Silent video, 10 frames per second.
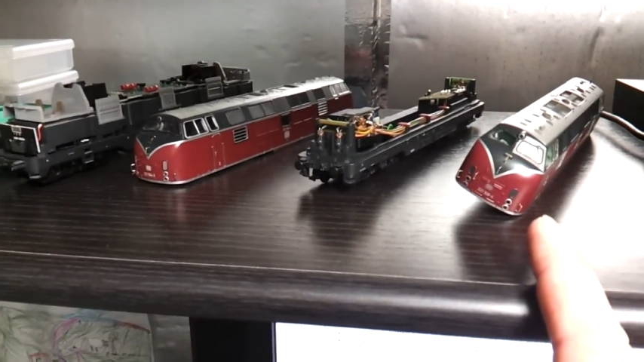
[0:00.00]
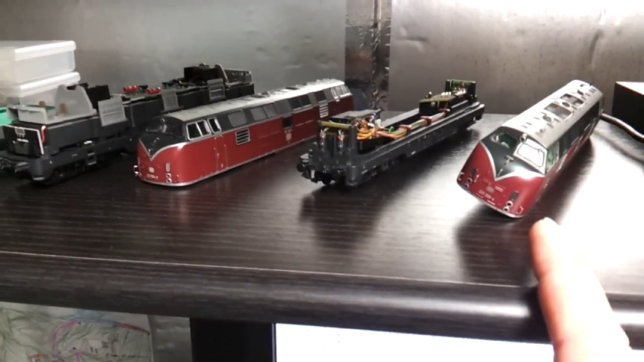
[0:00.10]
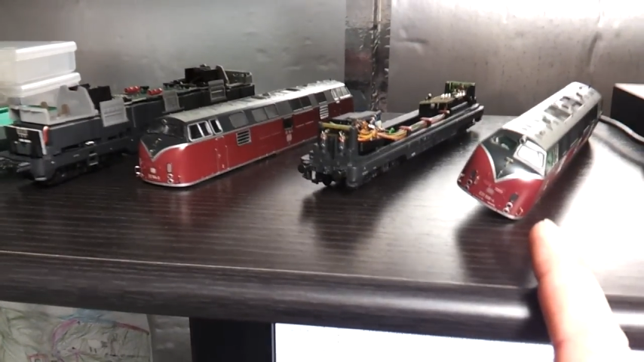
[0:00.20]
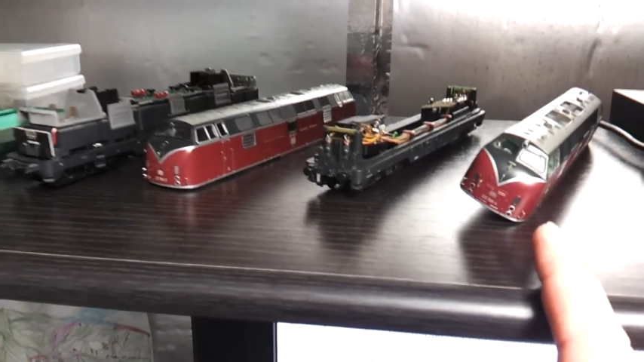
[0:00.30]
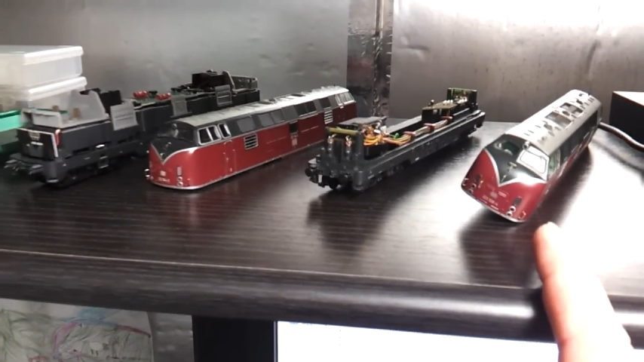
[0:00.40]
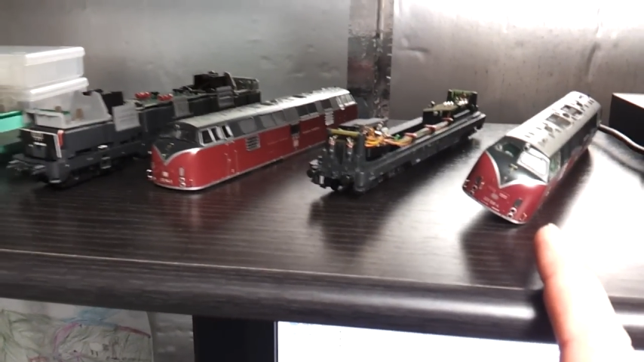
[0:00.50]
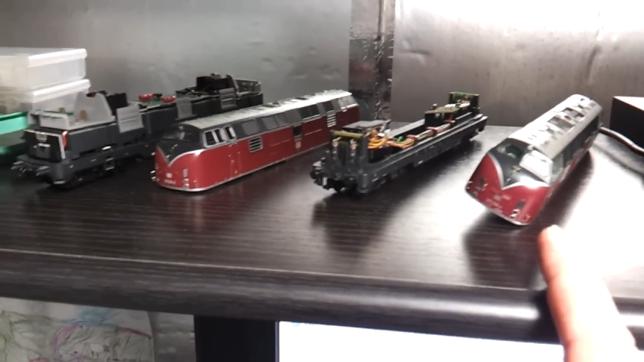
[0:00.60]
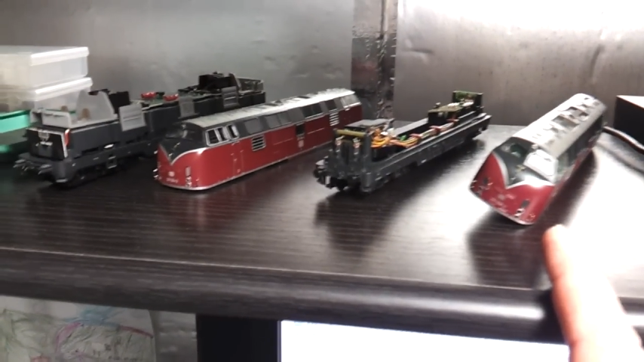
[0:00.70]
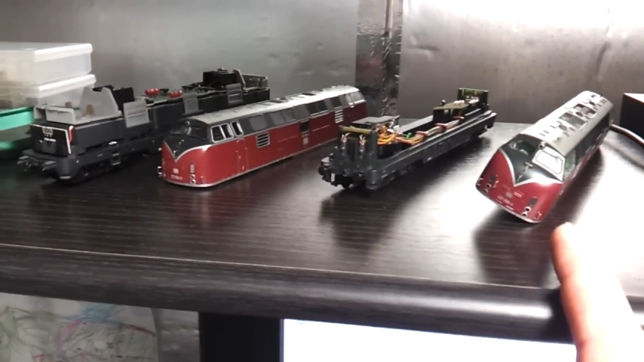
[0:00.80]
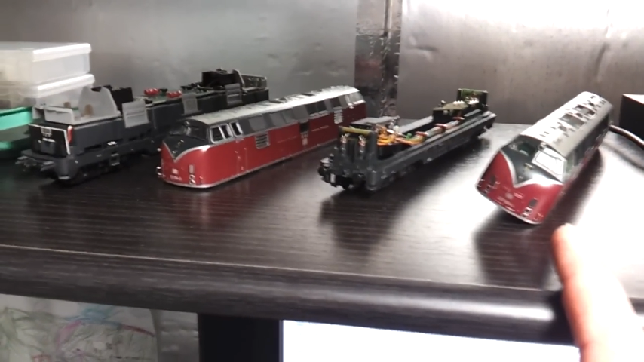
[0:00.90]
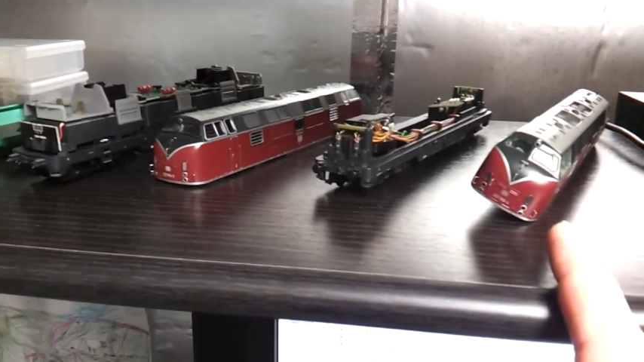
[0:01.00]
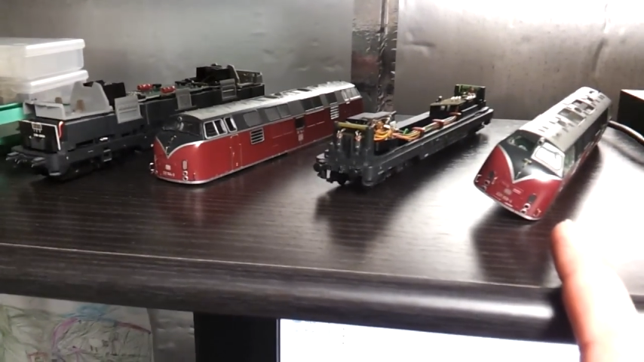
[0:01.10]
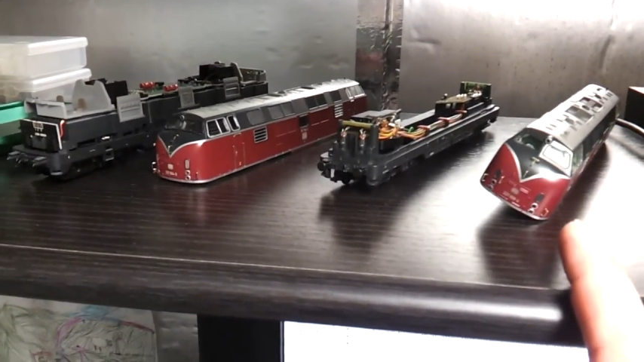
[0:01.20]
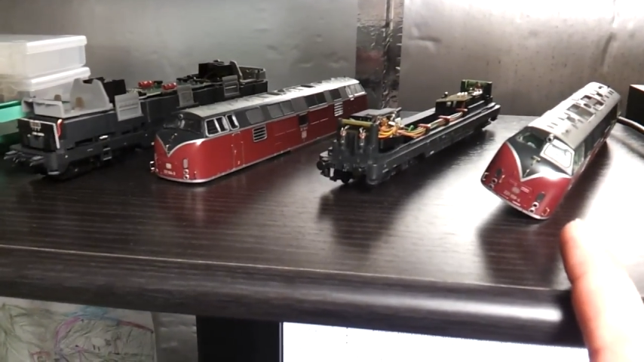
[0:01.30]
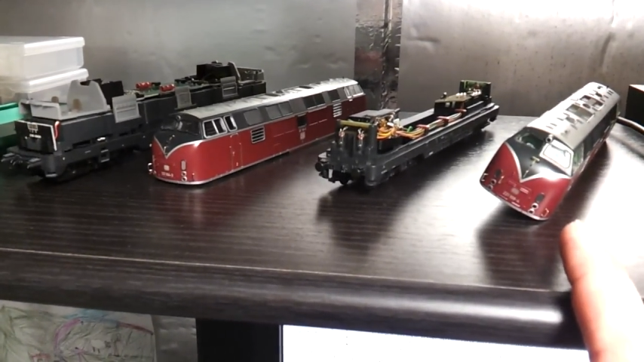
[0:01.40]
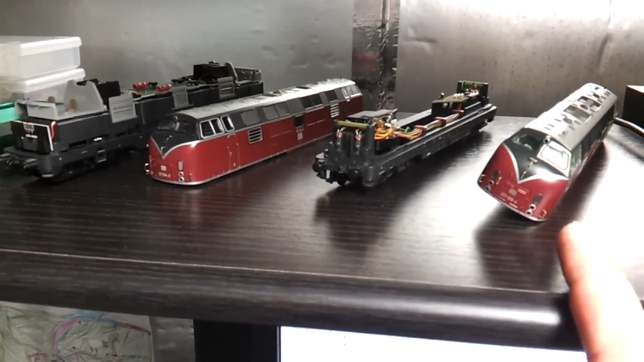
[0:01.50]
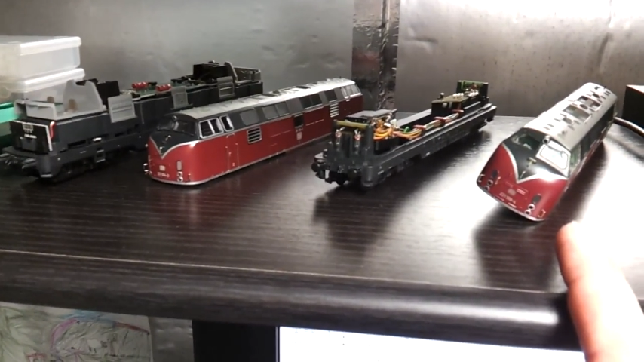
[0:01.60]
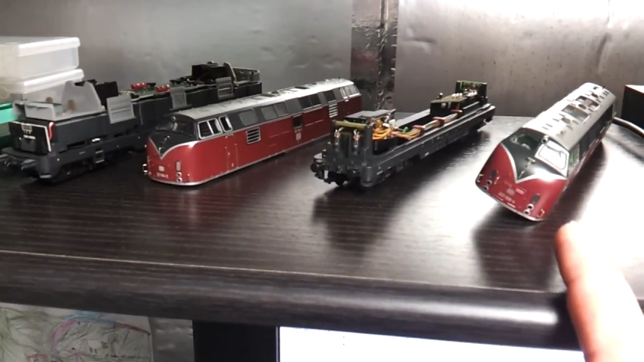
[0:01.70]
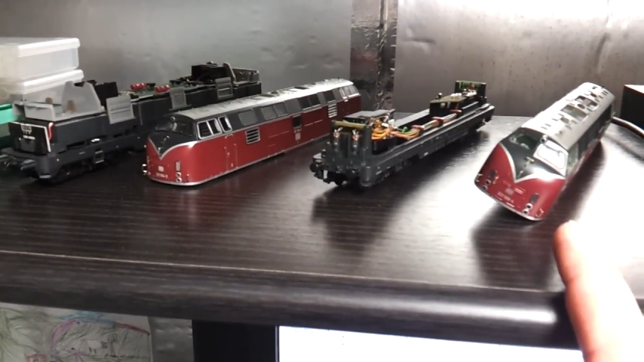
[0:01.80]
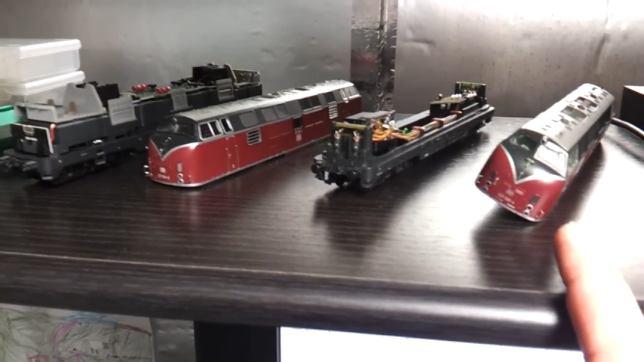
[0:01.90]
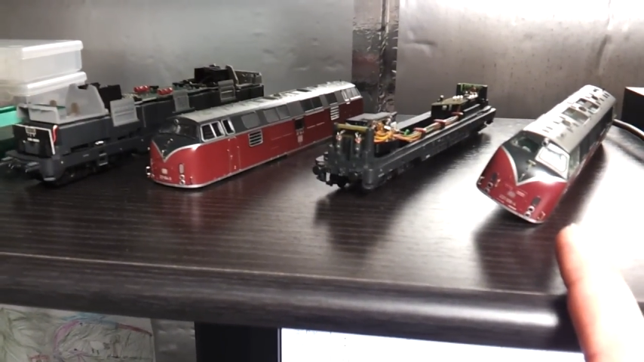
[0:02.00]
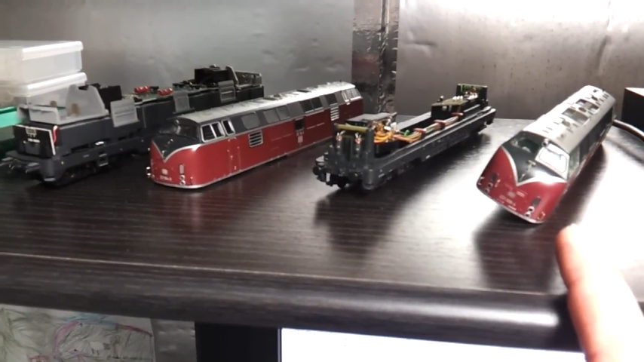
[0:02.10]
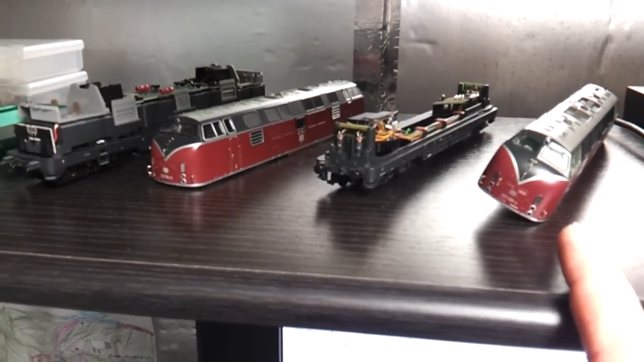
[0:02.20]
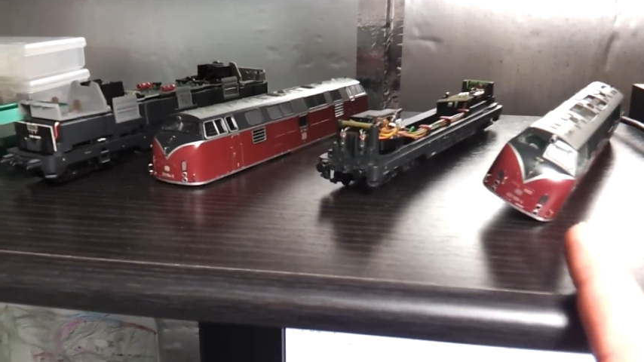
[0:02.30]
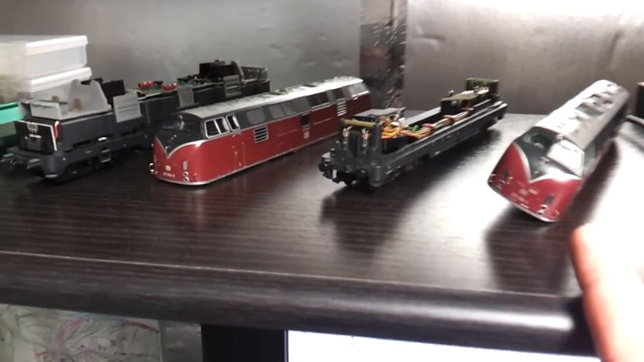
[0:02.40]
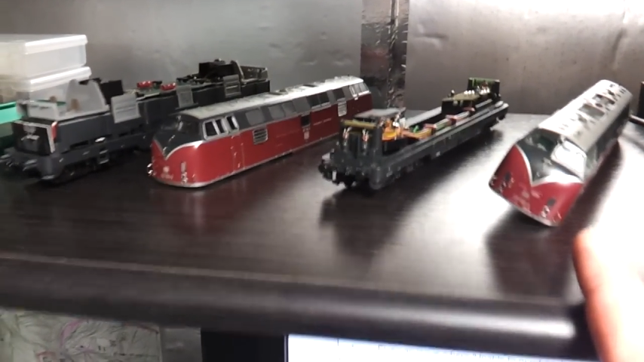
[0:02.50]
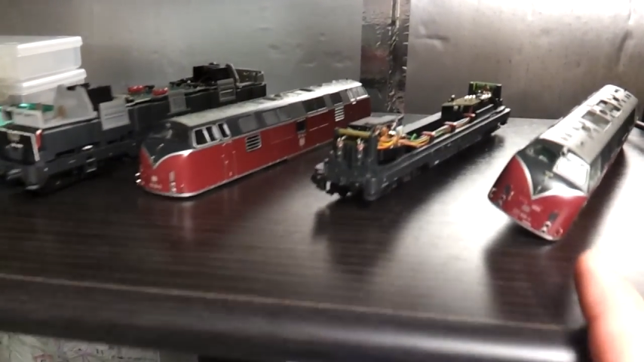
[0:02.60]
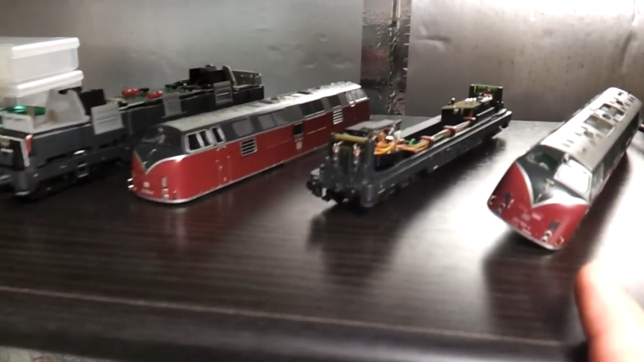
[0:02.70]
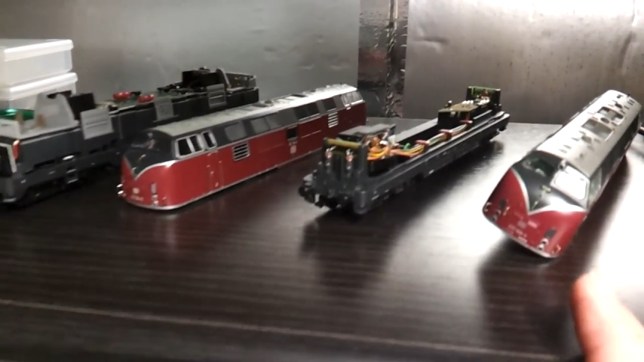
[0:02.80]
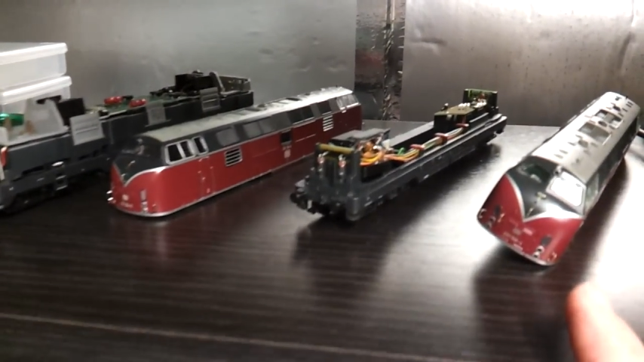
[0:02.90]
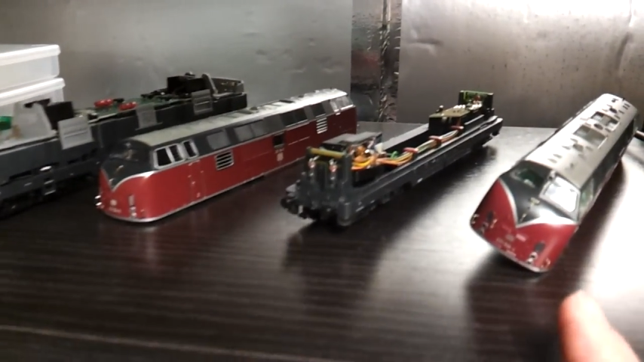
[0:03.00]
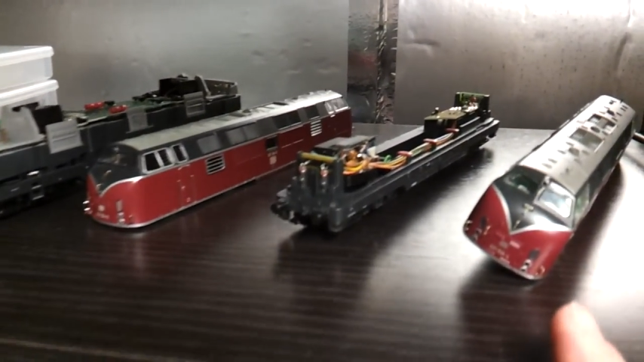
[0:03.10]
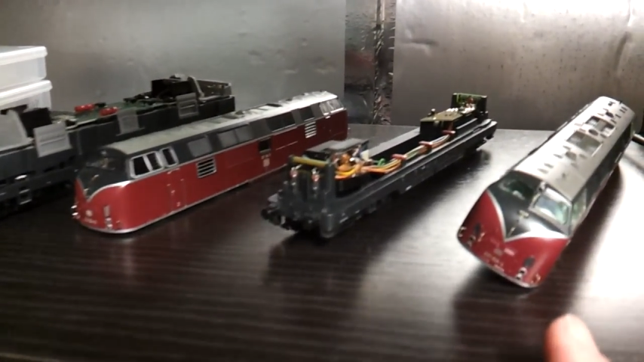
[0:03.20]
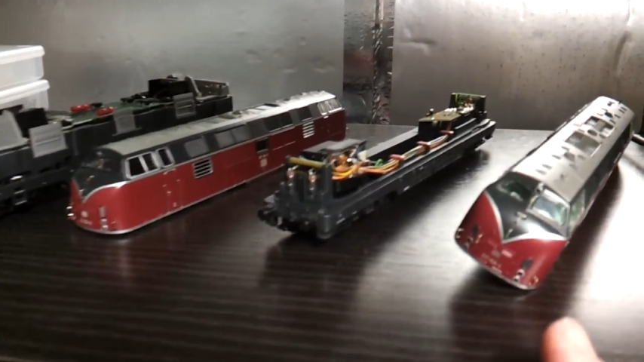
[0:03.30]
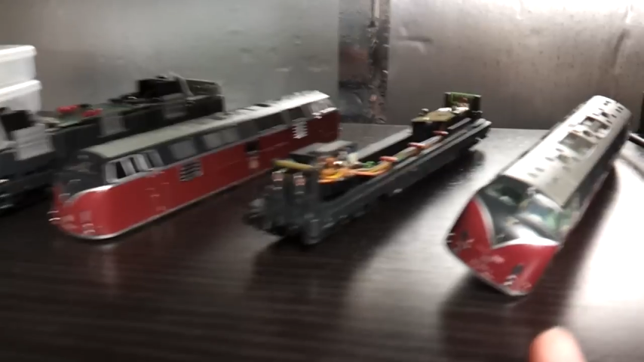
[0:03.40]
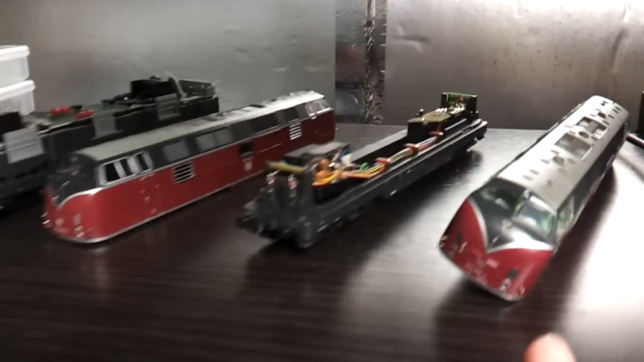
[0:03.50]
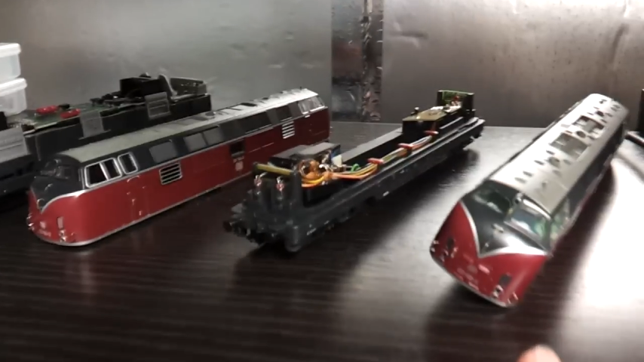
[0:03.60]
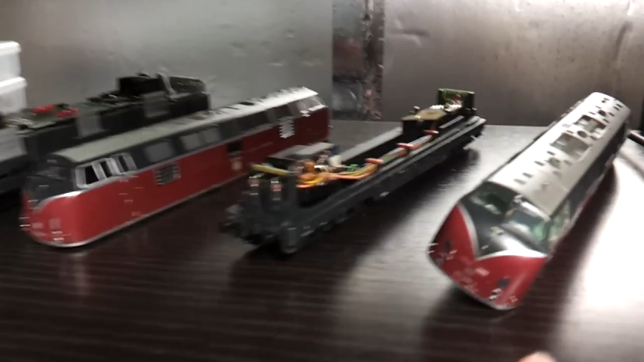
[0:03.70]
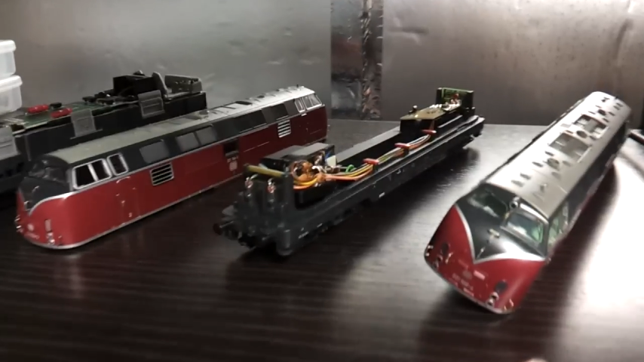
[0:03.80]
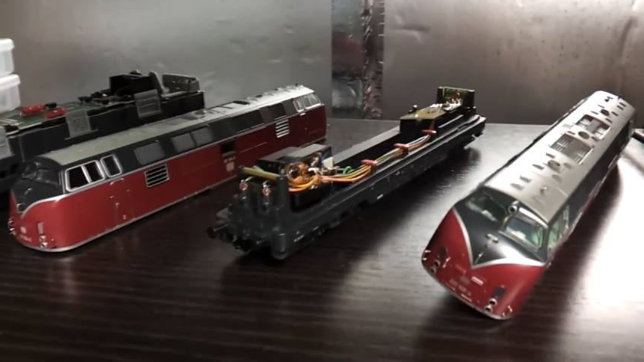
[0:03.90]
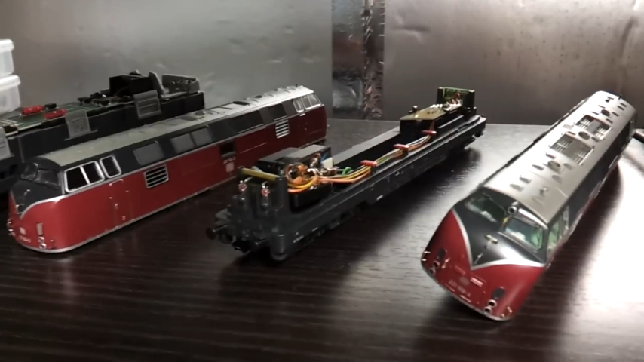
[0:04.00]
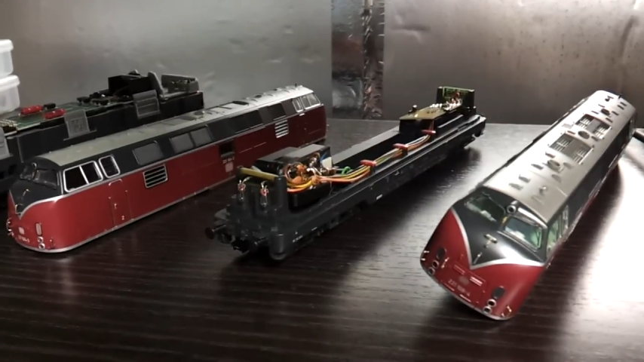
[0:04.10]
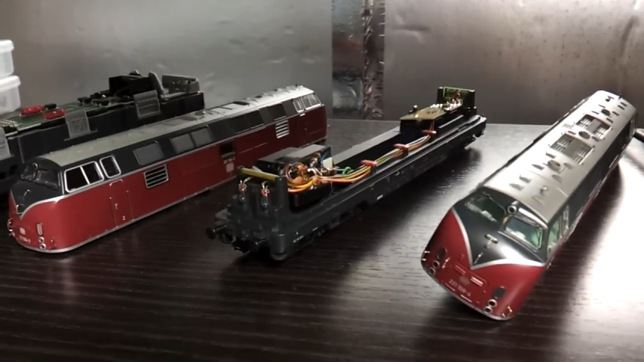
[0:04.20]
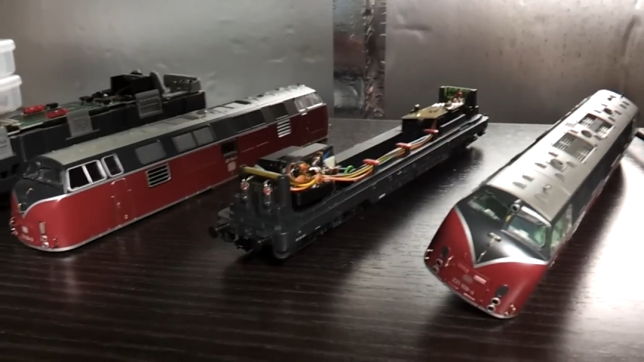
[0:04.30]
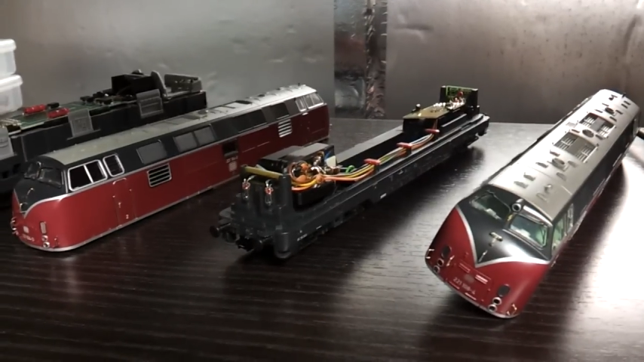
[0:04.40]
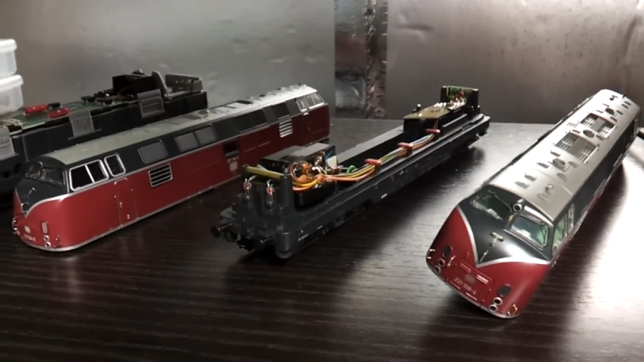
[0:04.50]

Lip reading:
[unreadable: no face in view]